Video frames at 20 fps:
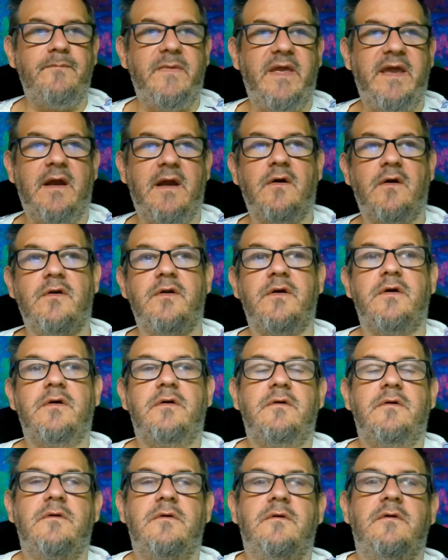aired
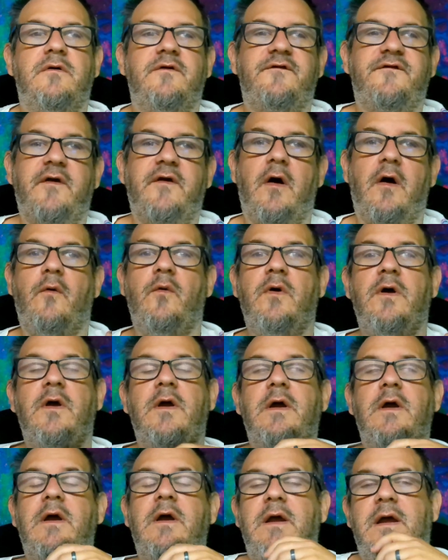show.
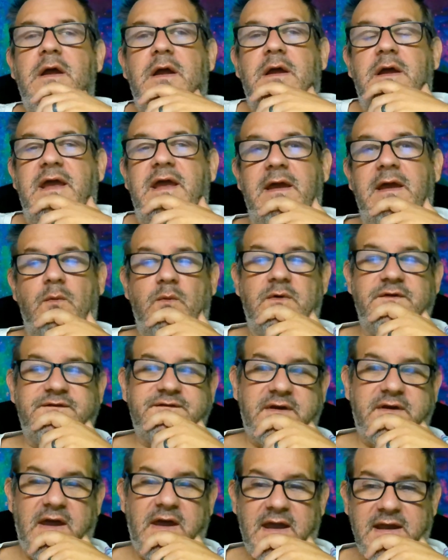It was
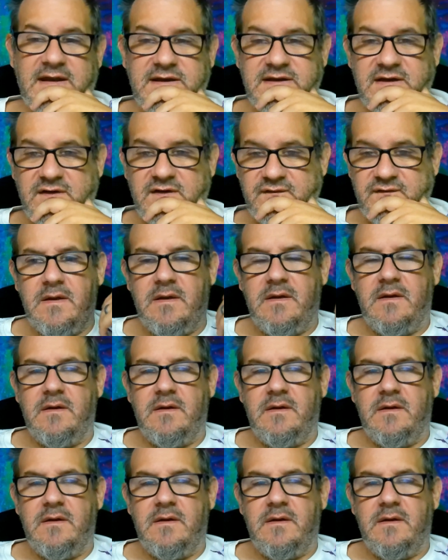kind of...